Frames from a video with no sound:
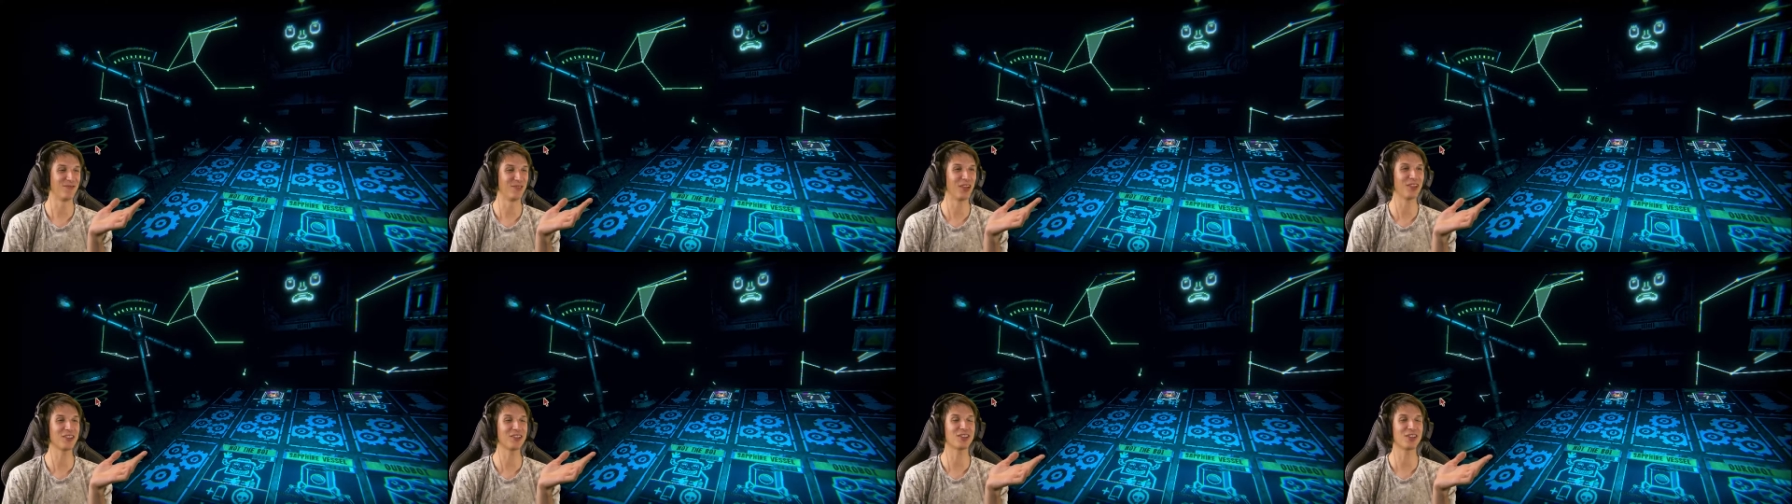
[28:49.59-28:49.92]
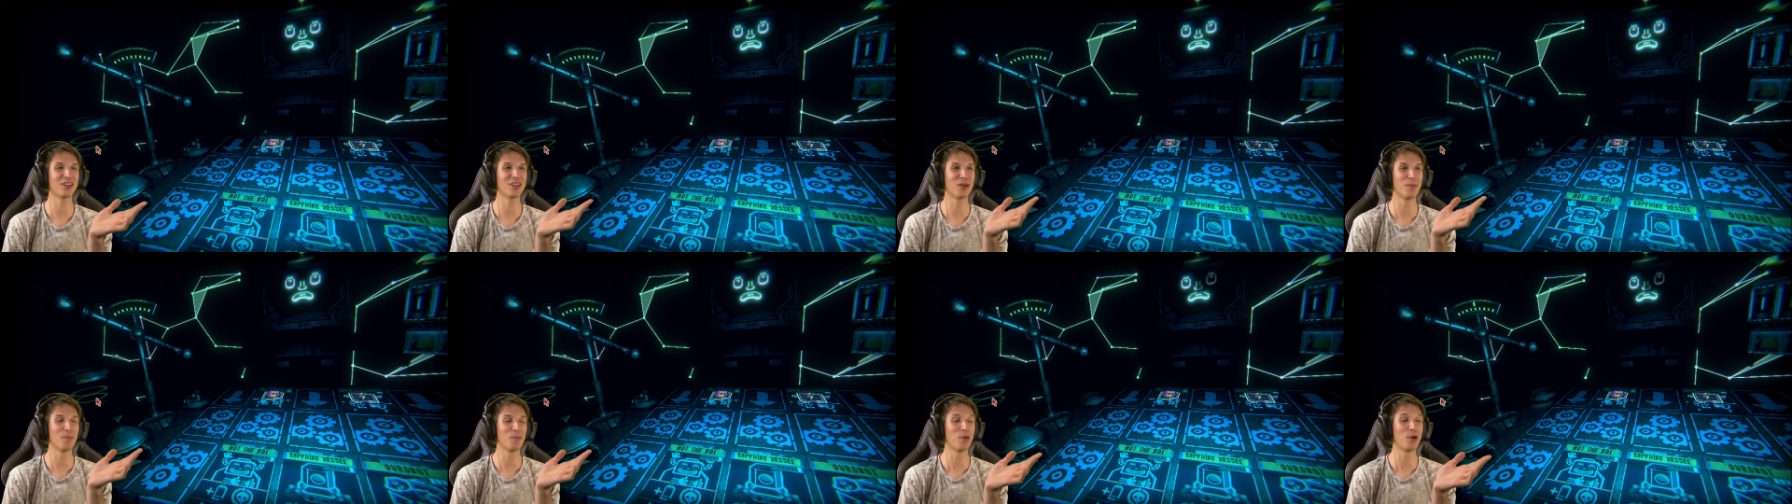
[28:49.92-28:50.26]
not
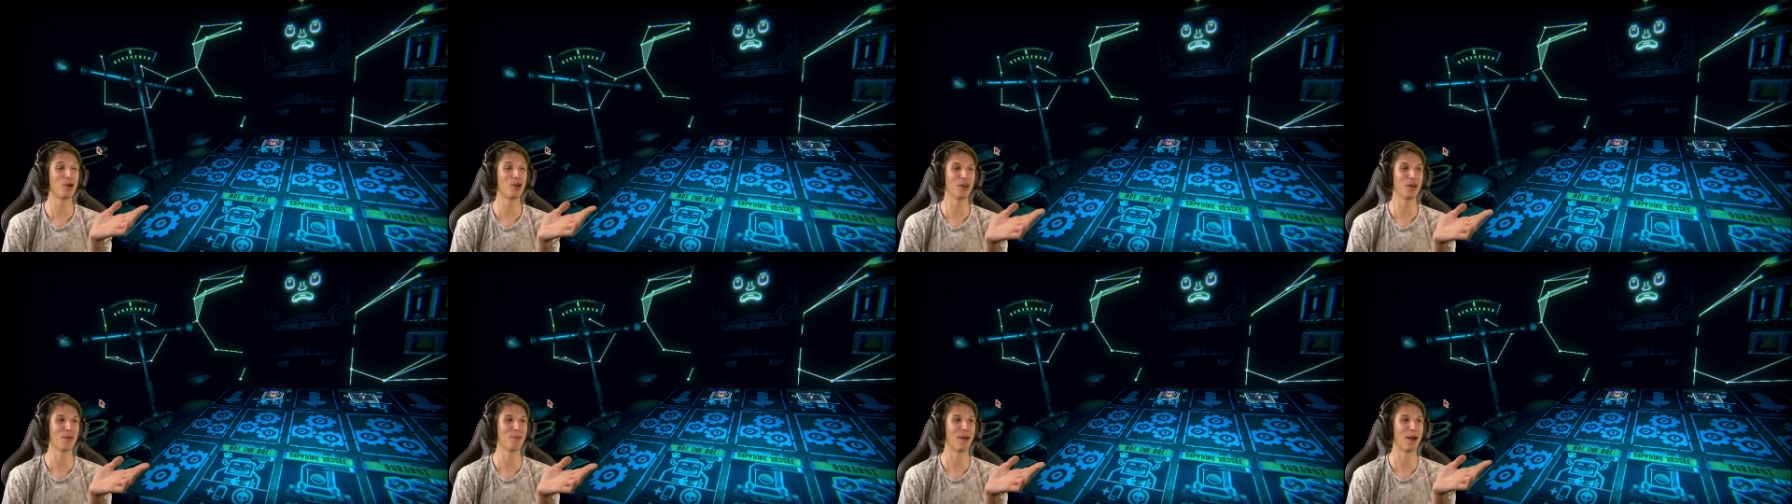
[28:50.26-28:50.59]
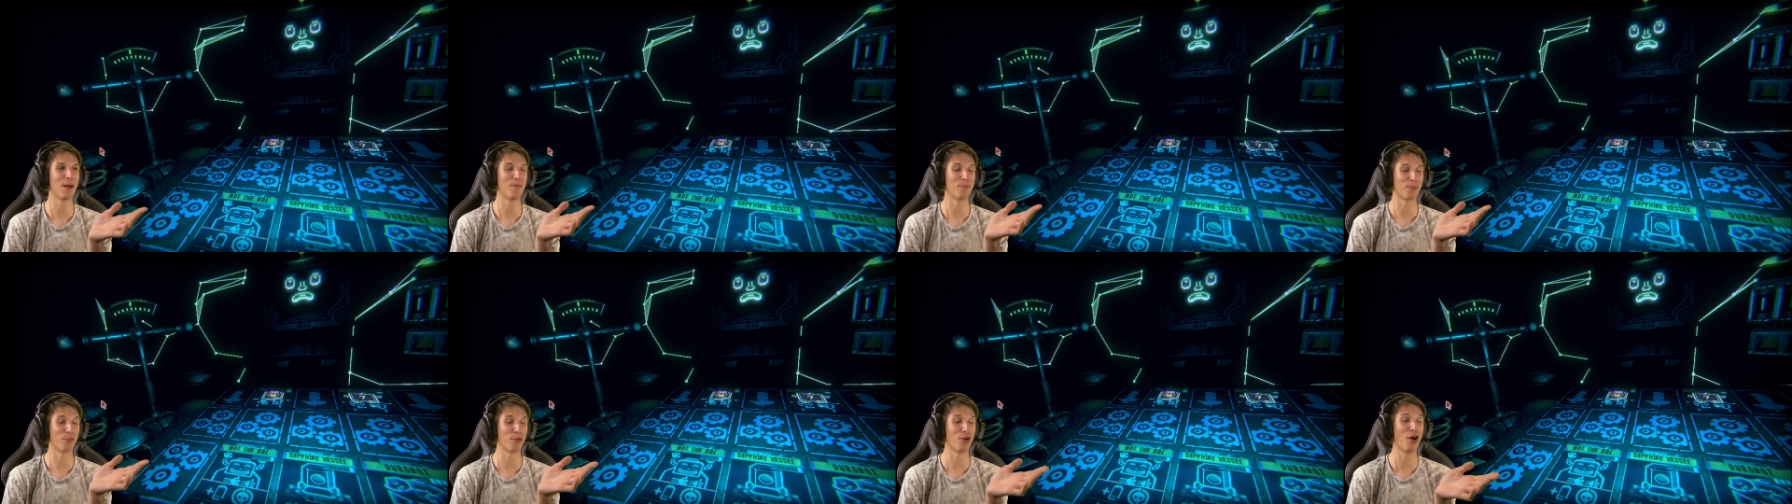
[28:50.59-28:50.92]
gonna murder my
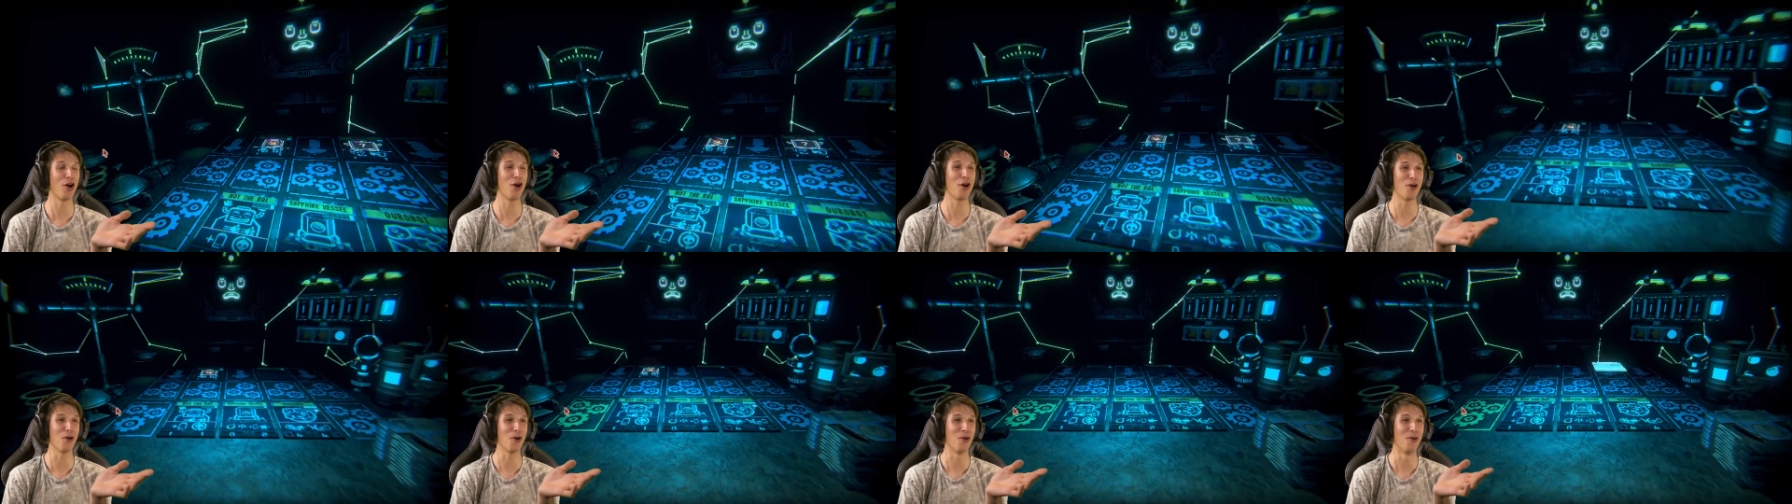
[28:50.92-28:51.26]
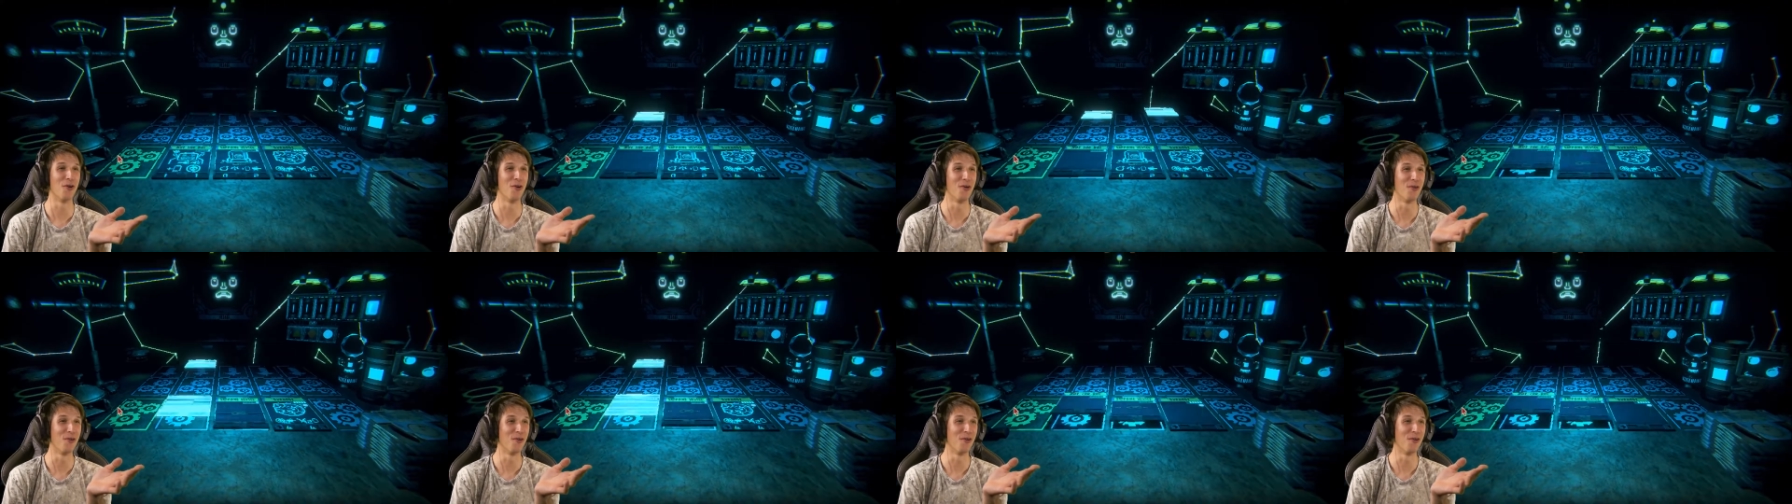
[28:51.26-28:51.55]
bro,